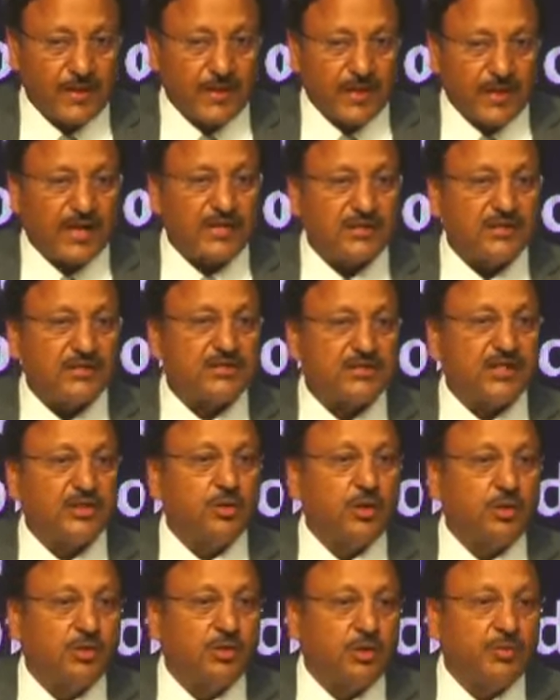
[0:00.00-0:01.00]
And the
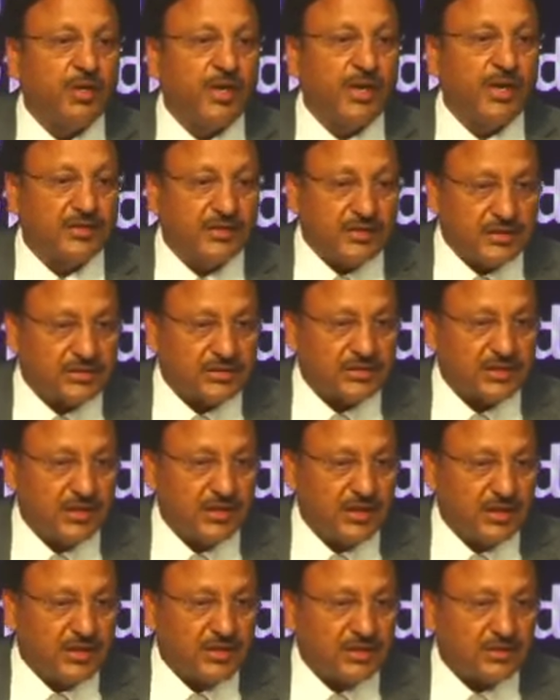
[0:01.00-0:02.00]
schedule would be like this.
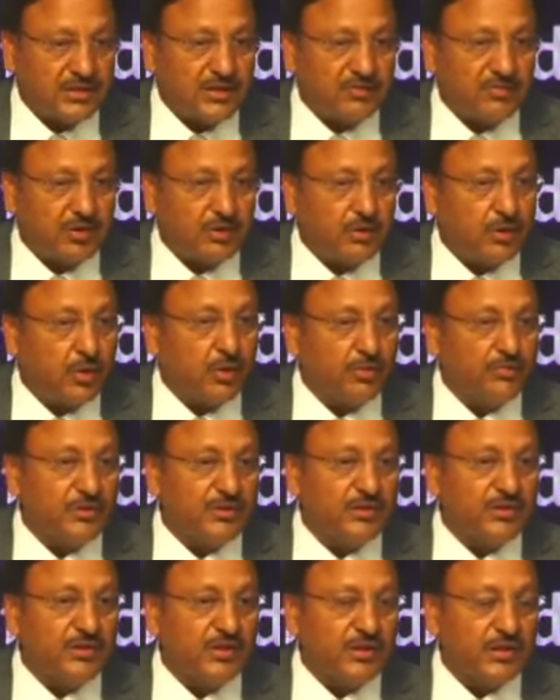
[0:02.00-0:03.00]
They will go
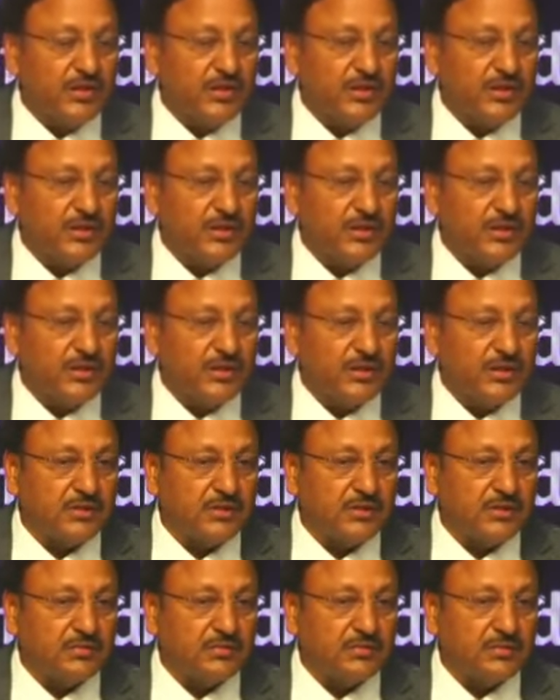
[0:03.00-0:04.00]
with
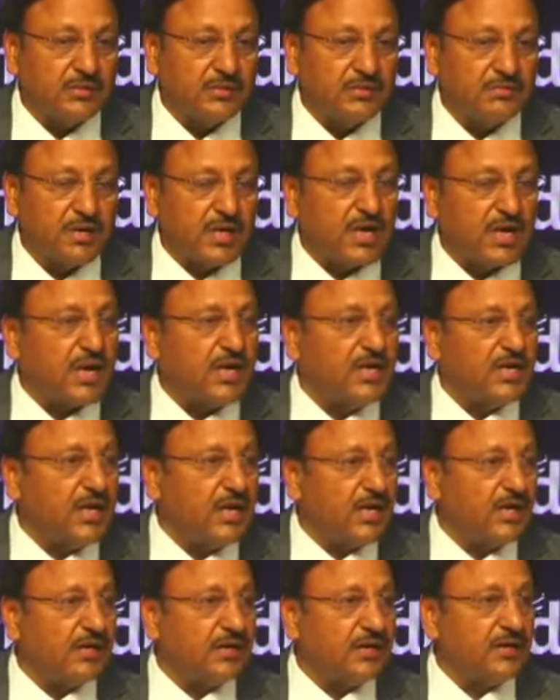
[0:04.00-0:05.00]
the
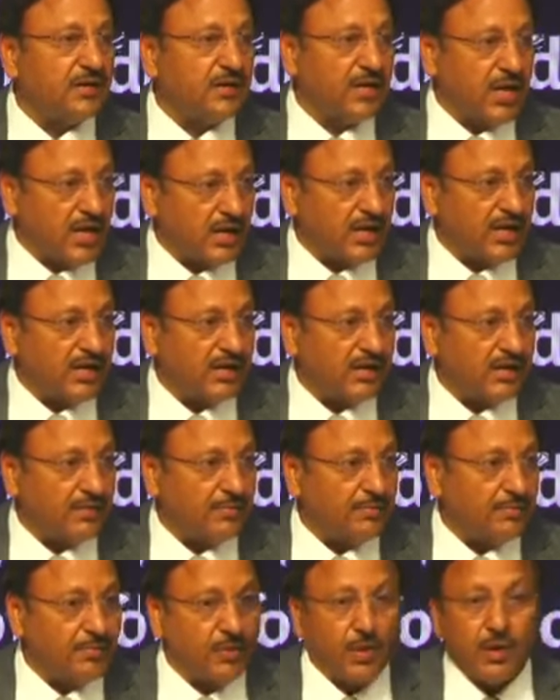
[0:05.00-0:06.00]
Meghalaya and
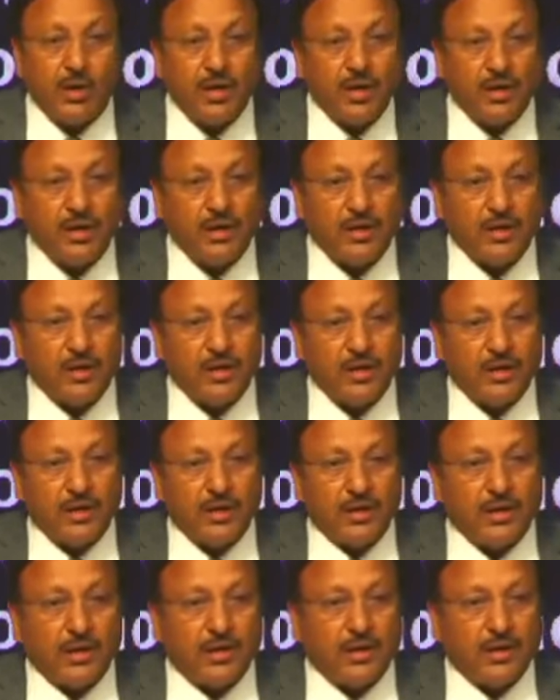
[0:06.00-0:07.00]
Nagaland poll
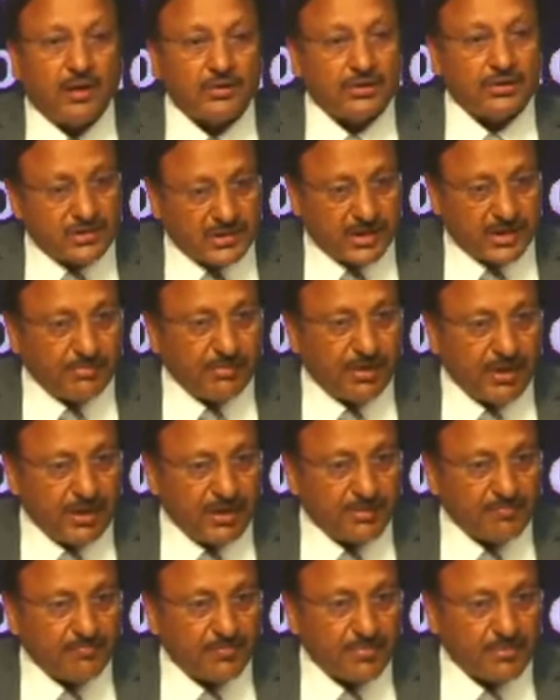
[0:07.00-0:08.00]
on the same
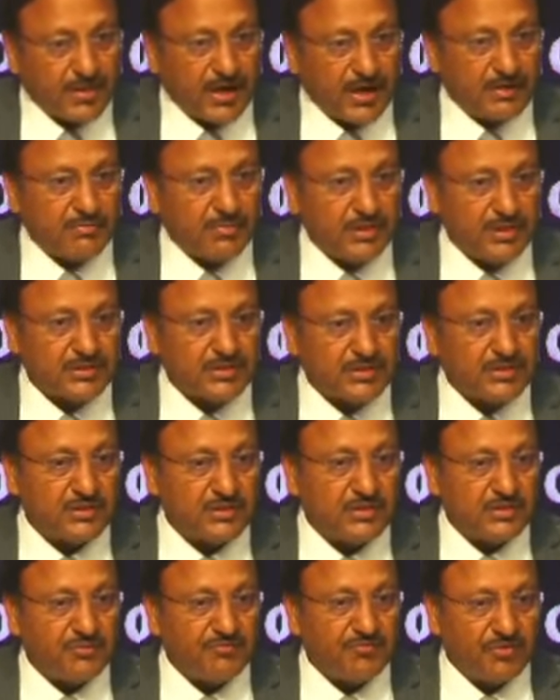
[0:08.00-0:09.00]
day. That
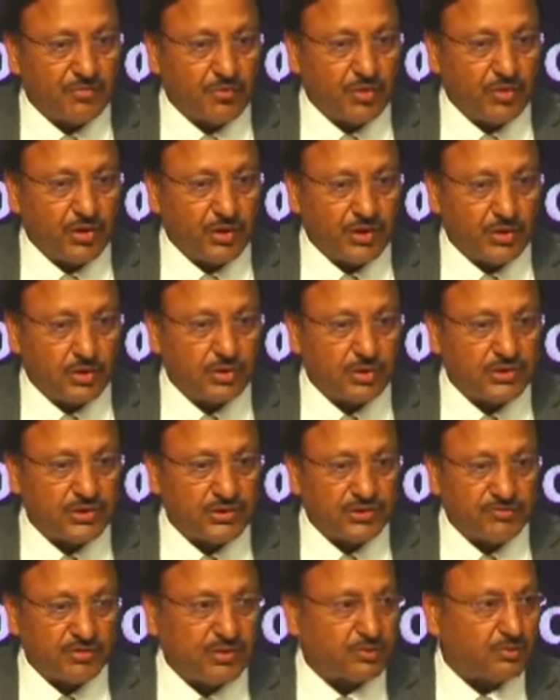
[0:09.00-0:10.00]
means the February
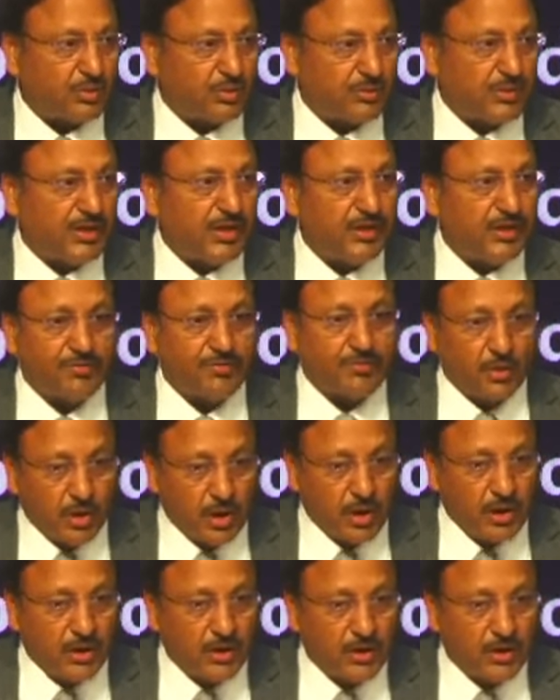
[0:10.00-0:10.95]
27th would be date of poll.